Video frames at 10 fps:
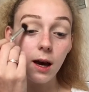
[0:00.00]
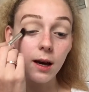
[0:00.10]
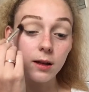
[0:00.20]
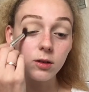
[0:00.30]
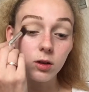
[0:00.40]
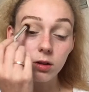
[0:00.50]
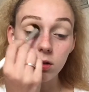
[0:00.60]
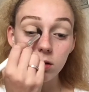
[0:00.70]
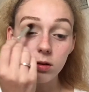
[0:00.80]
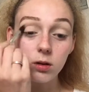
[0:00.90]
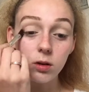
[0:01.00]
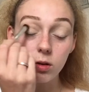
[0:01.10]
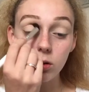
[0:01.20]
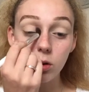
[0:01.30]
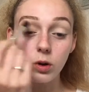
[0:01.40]
and
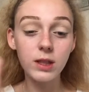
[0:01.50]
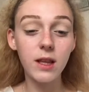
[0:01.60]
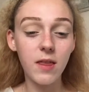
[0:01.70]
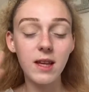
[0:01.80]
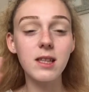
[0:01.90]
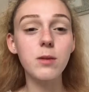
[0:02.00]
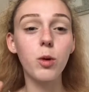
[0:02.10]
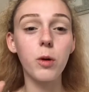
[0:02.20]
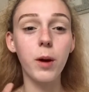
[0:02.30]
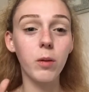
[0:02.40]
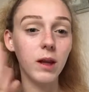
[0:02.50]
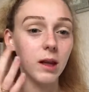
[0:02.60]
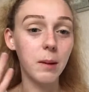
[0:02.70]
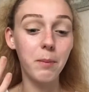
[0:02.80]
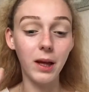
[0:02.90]
because this is more about
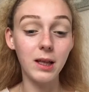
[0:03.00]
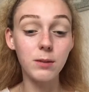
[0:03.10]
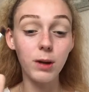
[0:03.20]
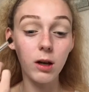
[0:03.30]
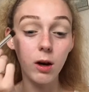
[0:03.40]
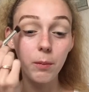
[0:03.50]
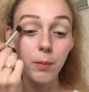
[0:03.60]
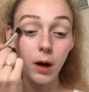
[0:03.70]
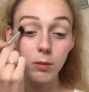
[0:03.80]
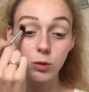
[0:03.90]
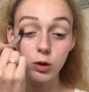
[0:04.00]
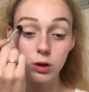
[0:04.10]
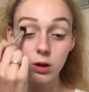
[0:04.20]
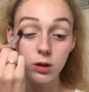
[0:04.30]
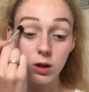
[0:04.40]
like the base makeup, but I'm
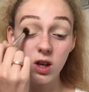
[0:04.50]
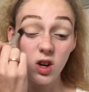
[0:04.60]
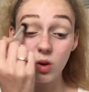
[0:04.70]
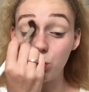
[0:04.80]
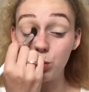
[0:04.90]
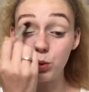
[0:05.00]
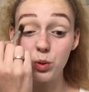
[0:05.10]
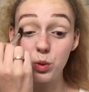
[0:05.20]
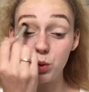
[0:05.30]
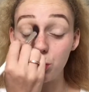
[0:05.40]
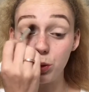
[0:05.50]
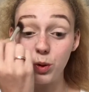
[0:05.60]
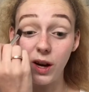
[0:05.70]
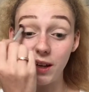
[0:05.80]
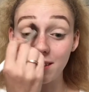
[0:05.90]
just going to show
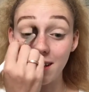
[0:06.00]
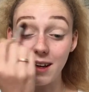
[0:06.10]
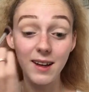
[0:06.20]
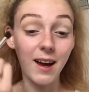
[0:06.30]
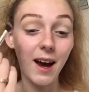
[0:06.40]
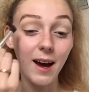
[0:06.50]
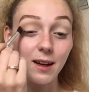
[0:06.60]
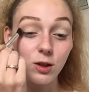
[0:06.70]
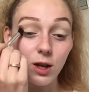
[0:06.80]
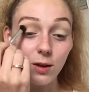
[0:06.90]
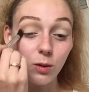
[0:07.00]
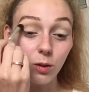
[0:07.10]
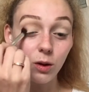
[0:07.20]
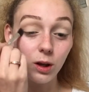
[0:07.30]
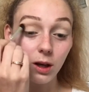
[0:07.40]
you guys an
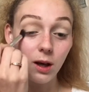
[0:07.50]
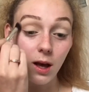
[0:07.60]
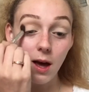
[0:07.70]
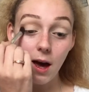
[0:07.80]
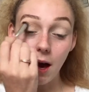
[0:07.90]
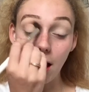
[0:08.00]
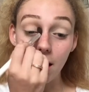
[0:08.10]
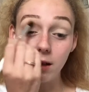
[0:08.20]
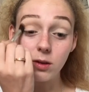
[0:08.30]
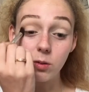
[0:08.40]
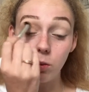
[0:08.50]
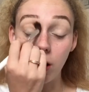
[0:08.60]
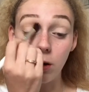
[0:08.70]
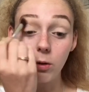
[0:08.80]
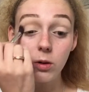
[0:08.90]
eyeshadow look as
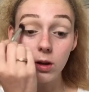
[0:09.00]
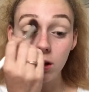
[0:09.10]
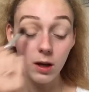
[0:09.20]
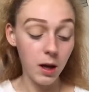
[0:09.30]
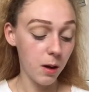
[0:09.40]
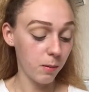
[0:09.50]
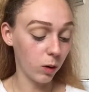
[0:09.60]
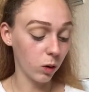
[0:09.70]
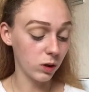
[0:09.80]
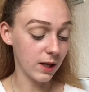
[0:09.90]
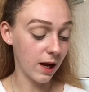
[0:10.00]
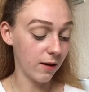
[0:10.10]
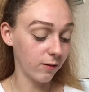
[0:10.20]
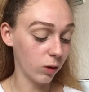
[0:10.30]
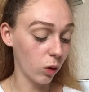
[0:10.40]
well because
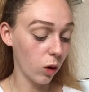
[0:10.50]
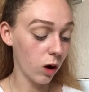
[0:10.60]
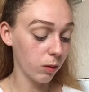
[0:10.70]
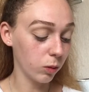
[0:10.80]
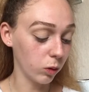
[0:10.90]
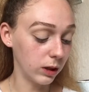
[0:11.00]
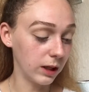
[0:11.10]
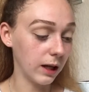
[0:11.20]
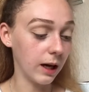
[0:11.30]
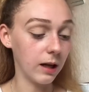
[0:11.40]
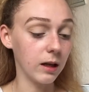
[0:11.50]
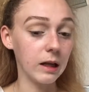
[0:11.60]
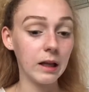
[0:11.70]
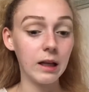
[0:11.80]
I've not uploaded in